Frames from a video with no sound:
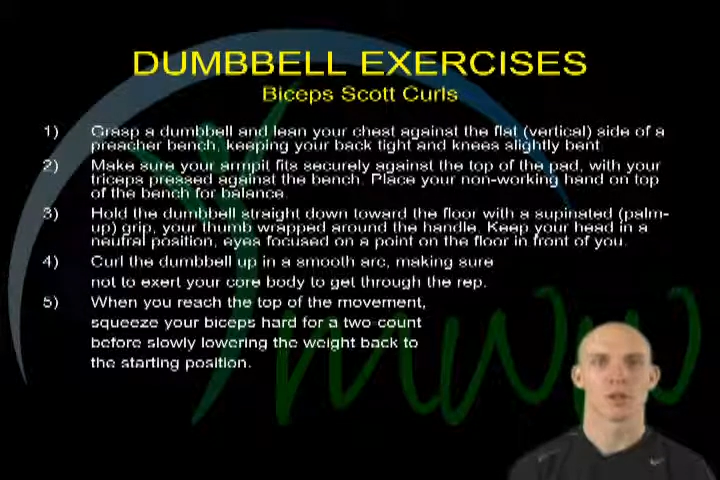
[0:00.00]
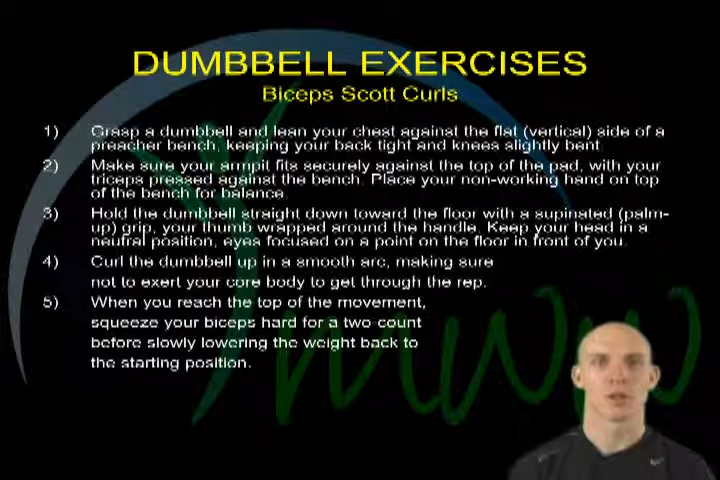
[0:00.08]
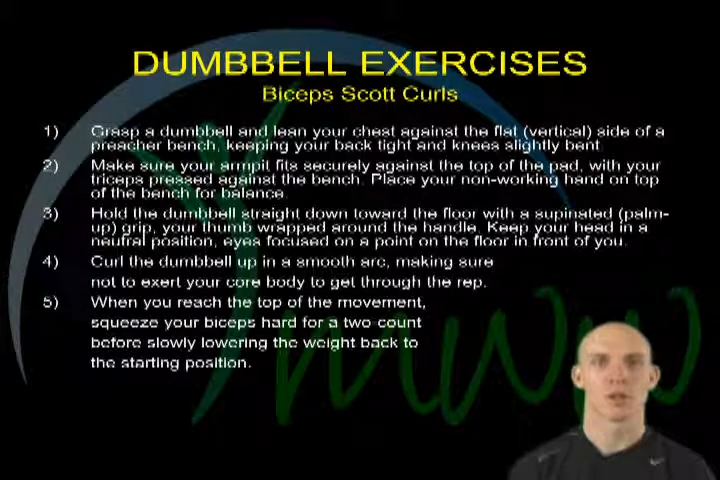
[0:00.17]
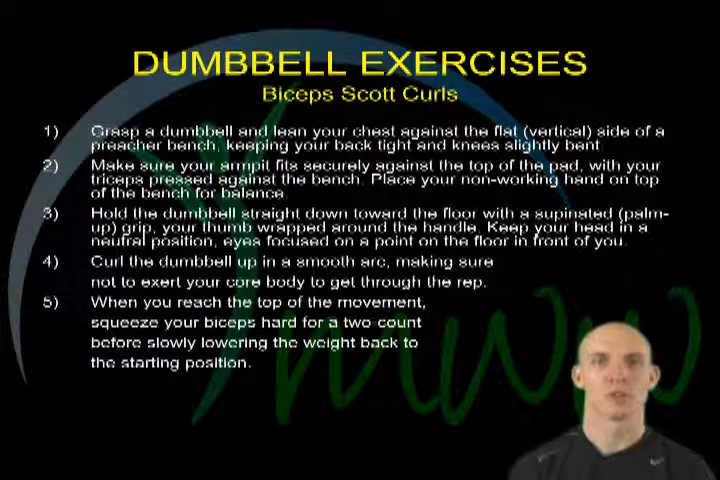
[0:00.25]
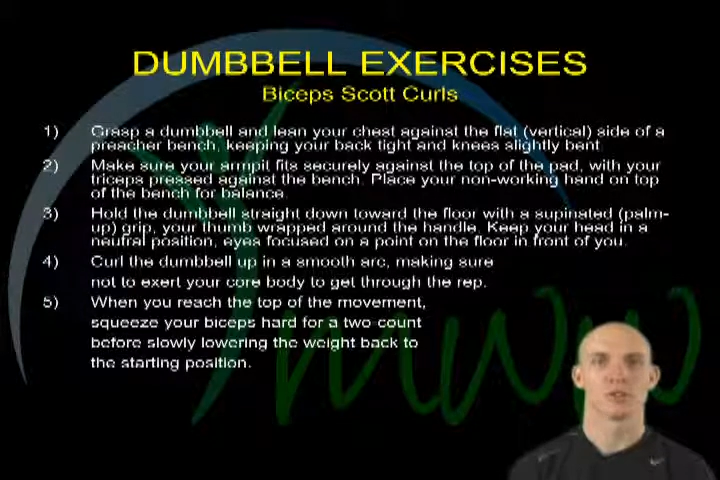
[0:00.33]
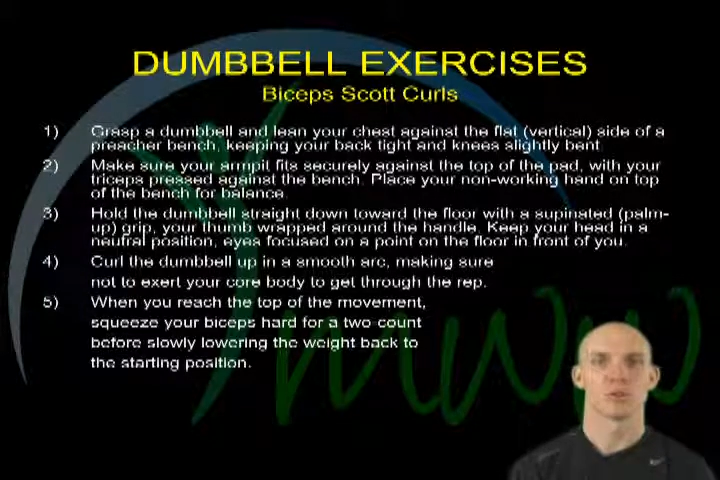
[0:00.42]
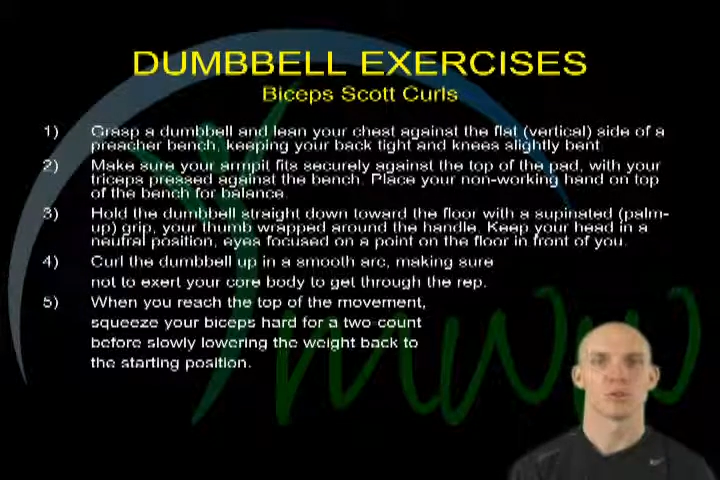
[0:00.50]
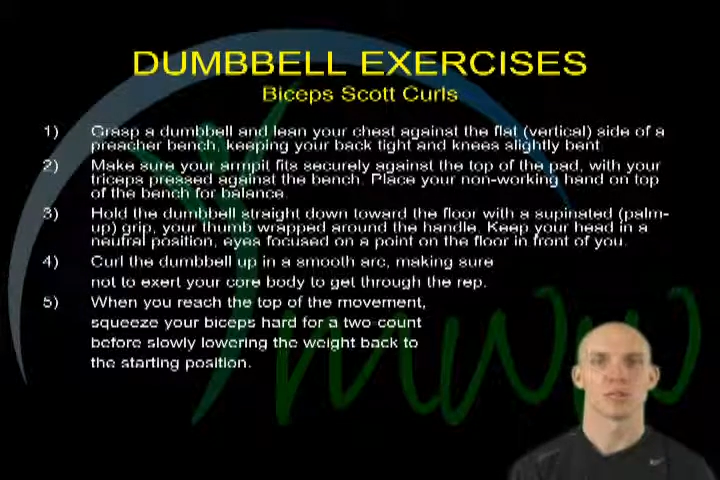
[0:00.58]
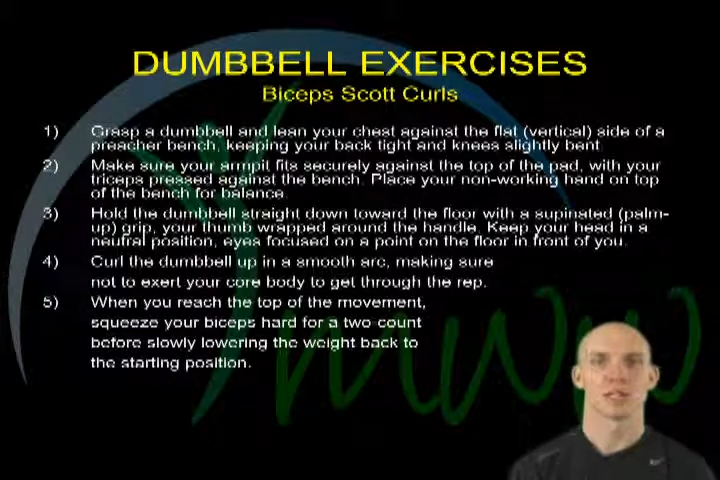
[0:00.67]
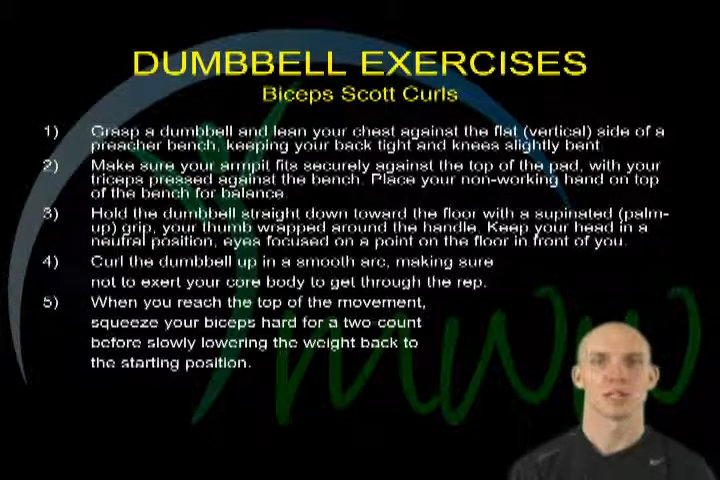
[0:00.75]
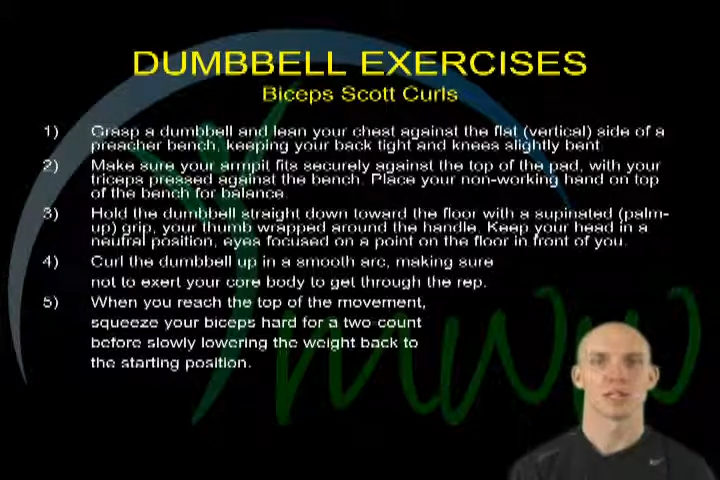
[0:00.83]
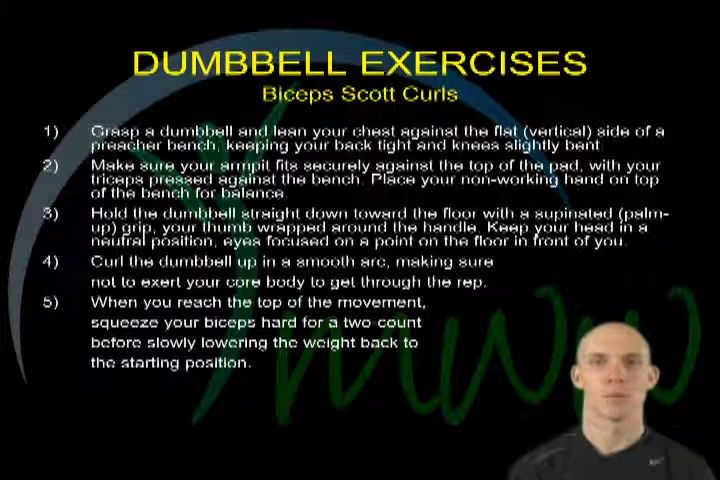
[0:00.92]
with a
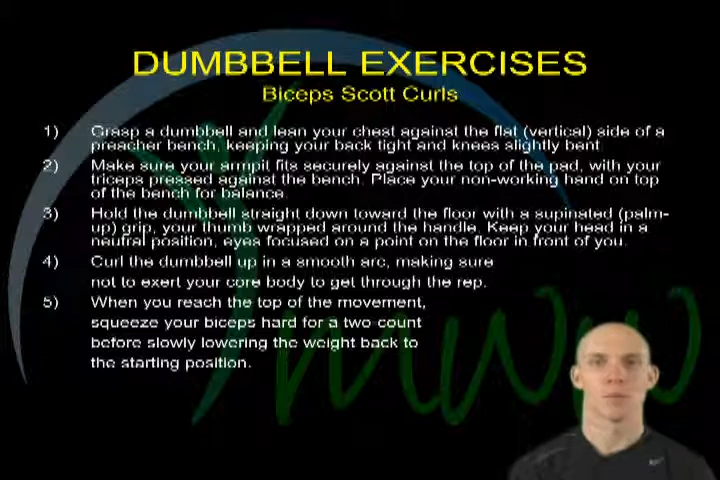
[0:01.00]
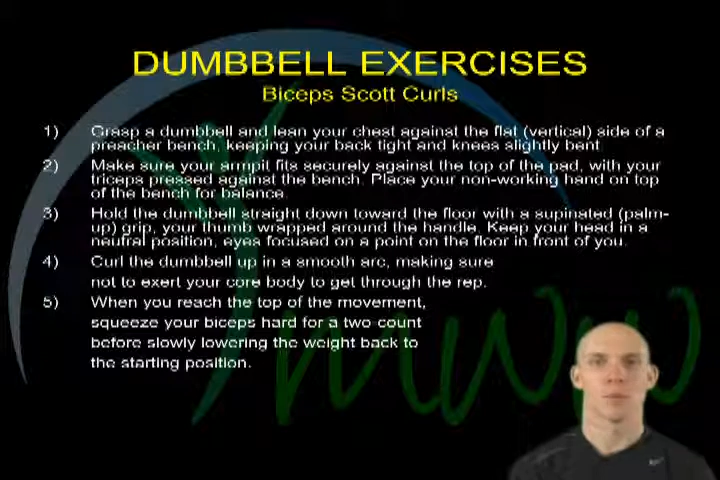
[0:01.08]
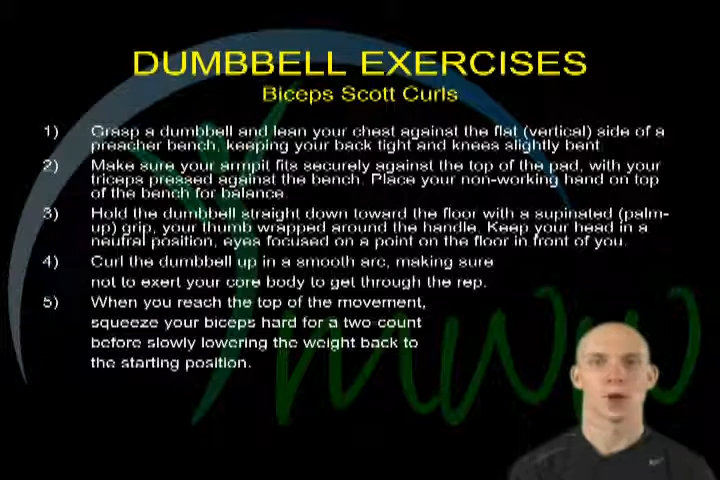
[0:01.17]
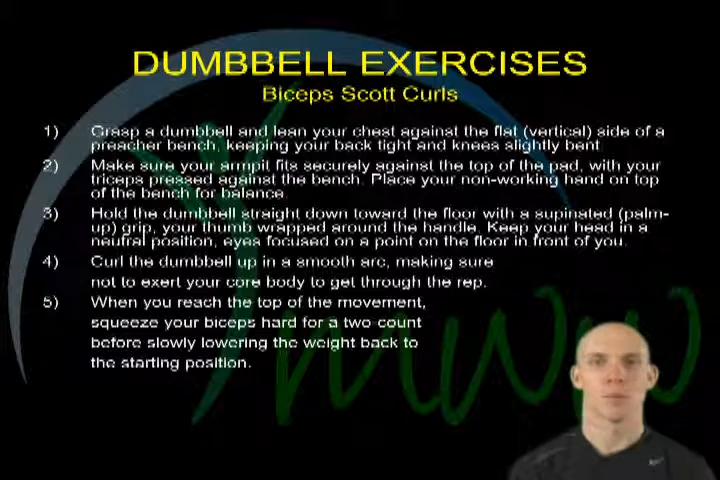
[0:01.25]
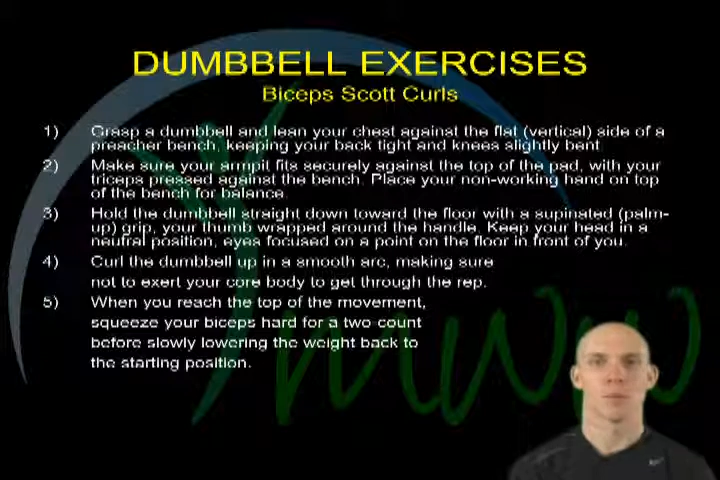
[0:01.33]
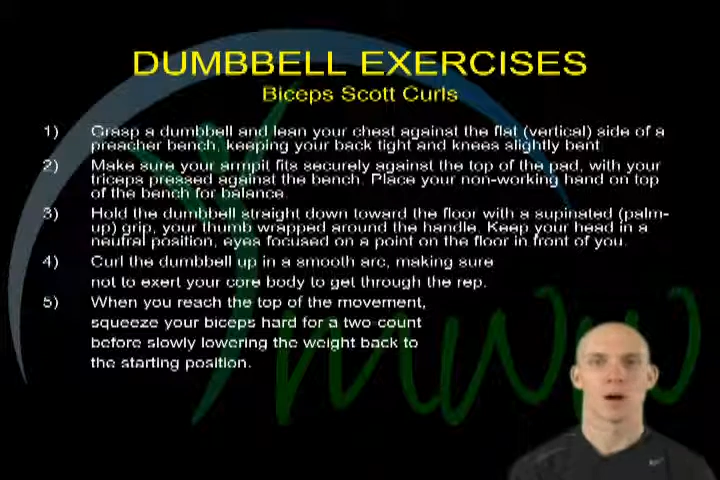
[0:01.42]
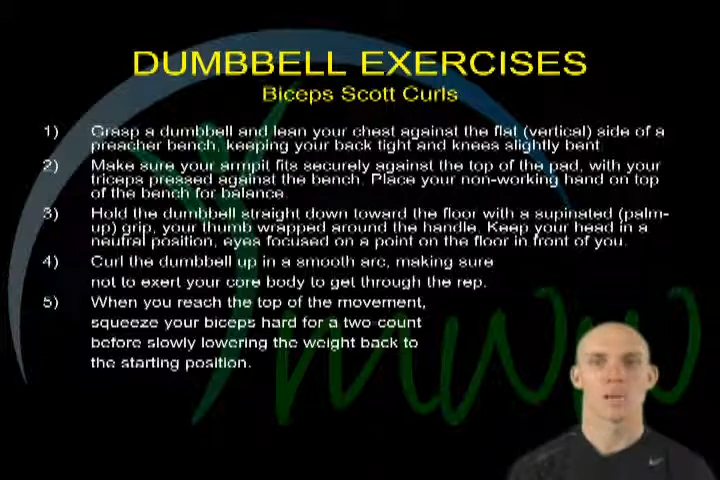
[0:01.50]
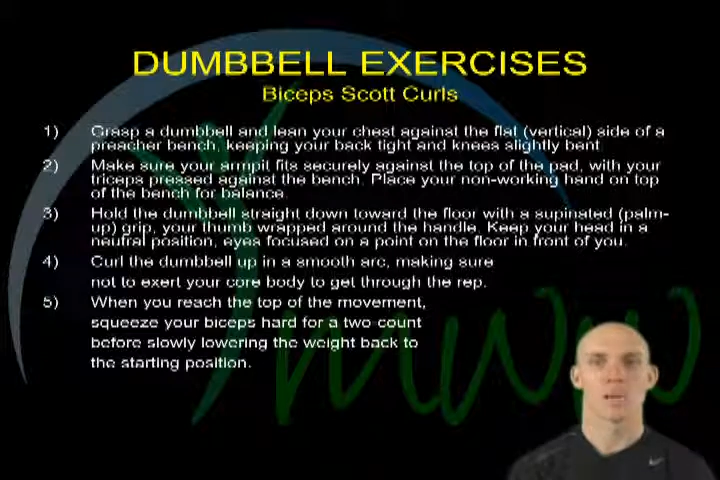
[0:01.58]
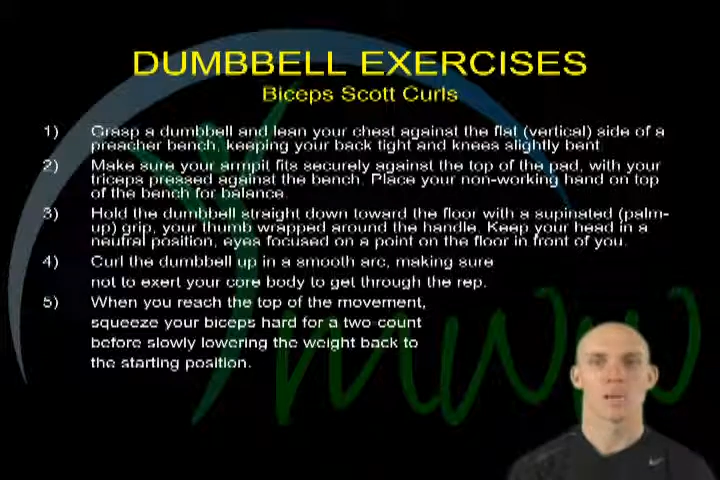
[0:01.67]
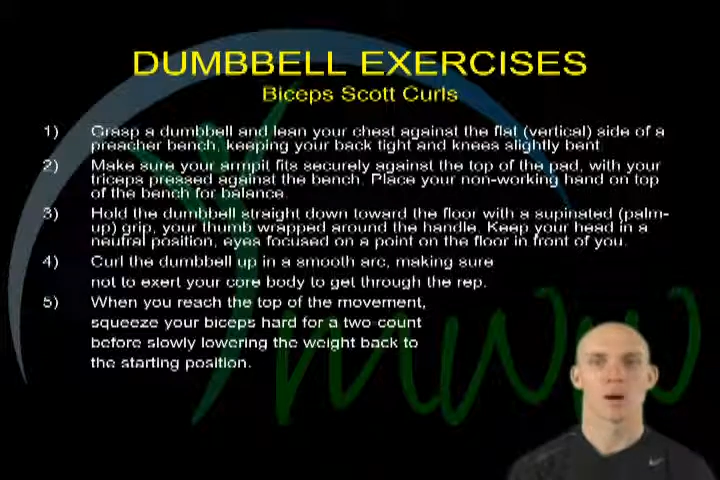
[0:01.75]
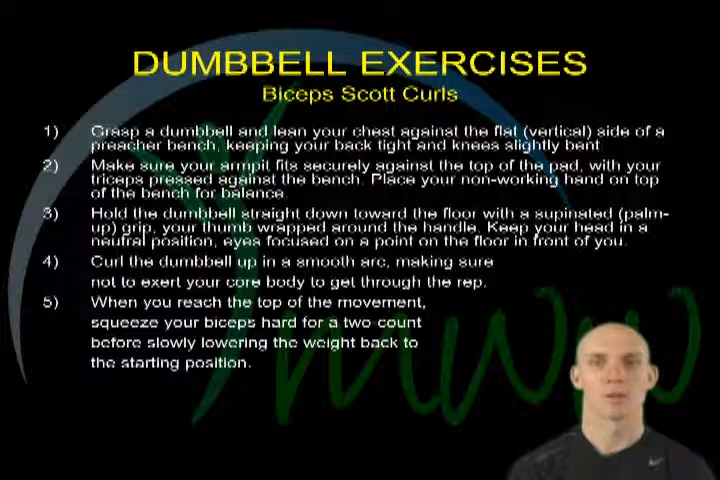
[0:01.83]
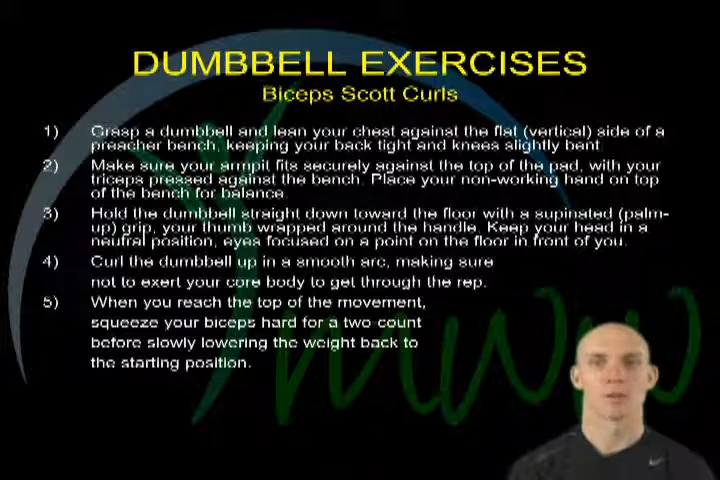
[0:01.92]
supinated palm-up
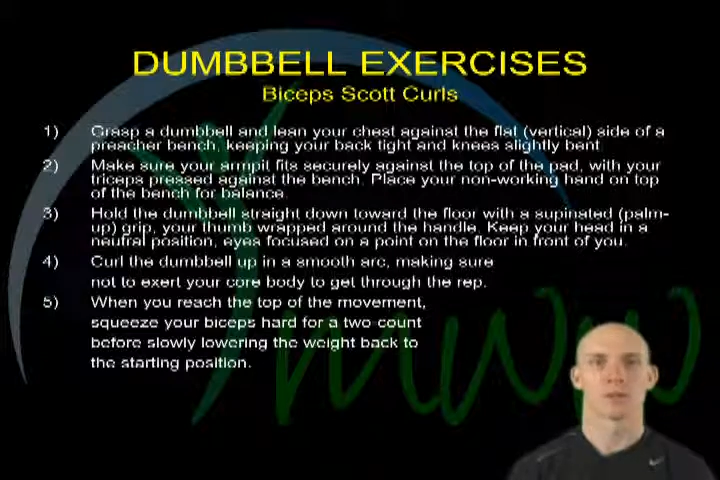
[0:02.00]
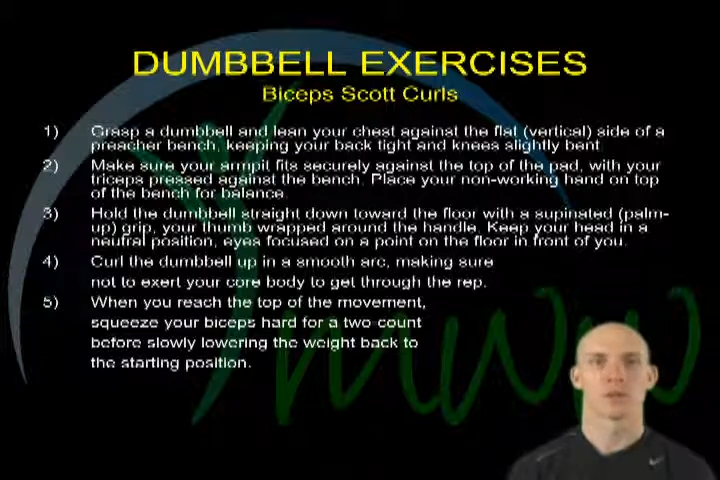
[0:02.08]
grip.